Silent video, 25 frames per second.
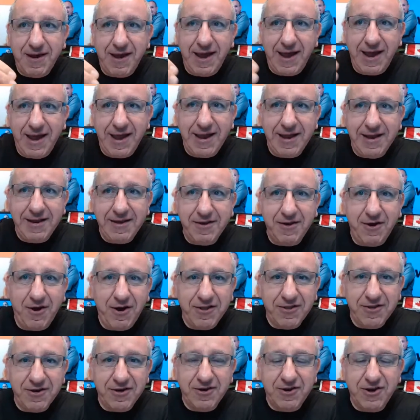and
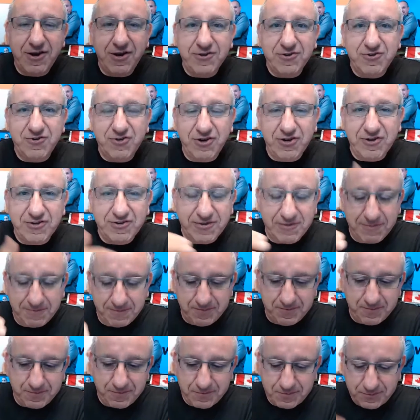other countries
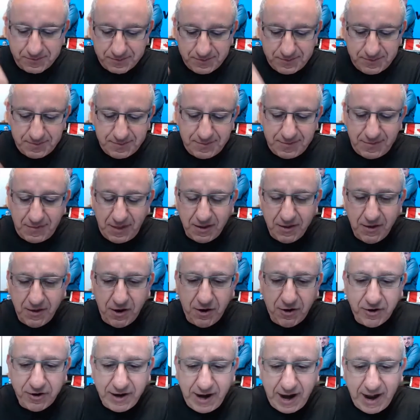
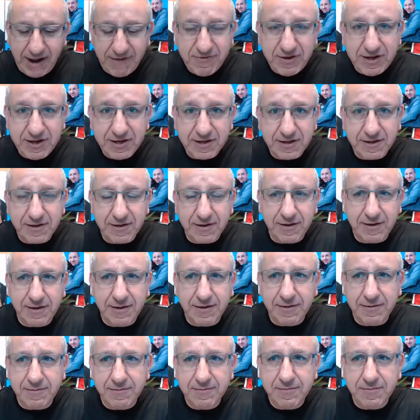are having
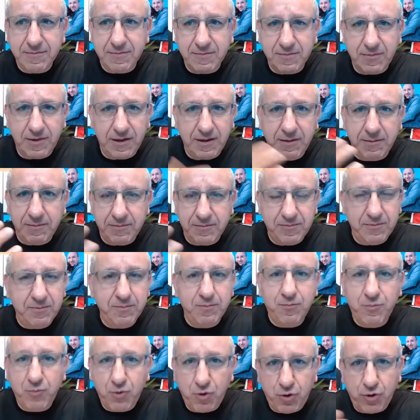
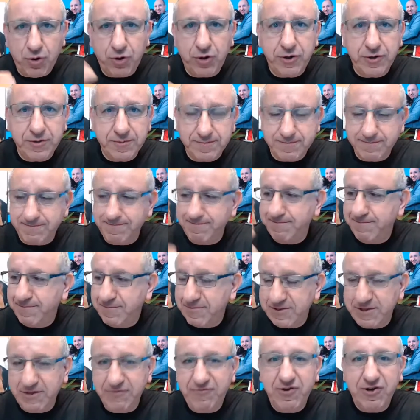more
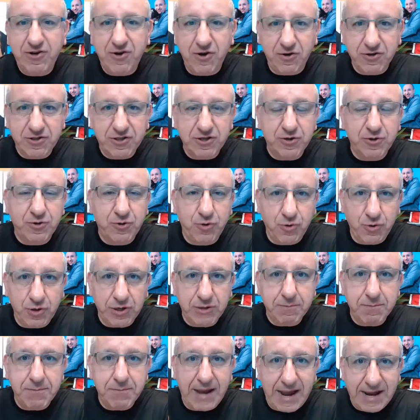difficulty
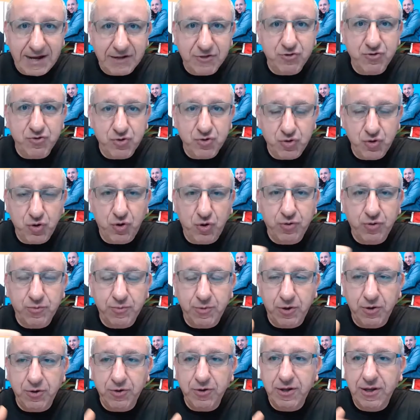going back to
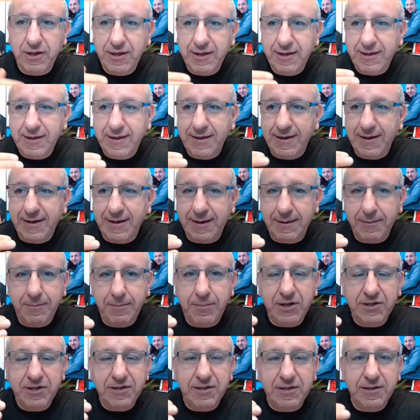normal.
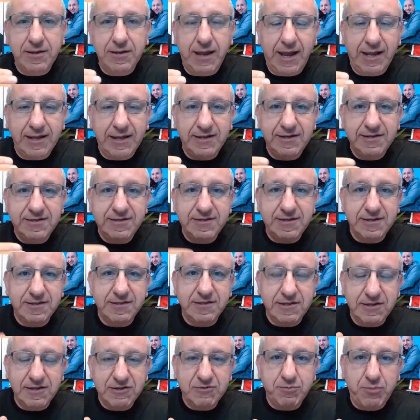But at least
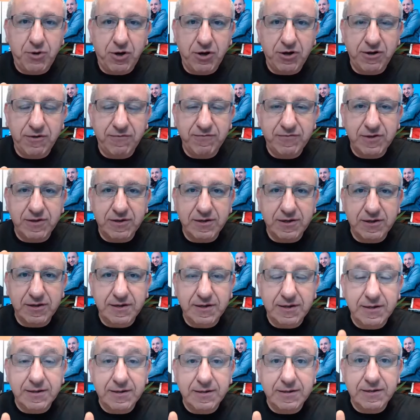in this part of
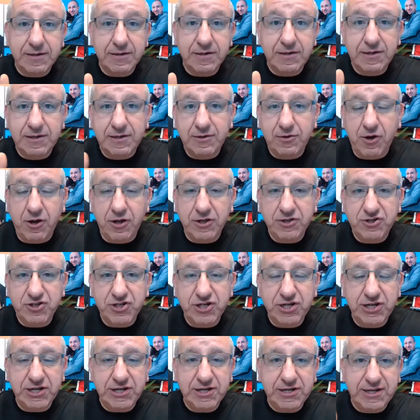the
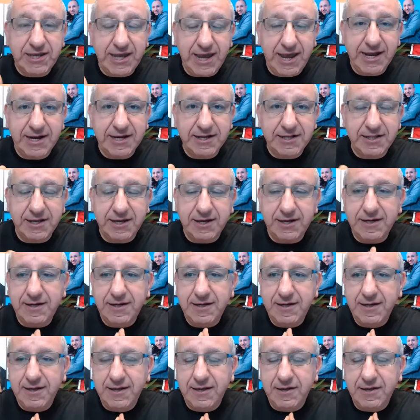country, Canada,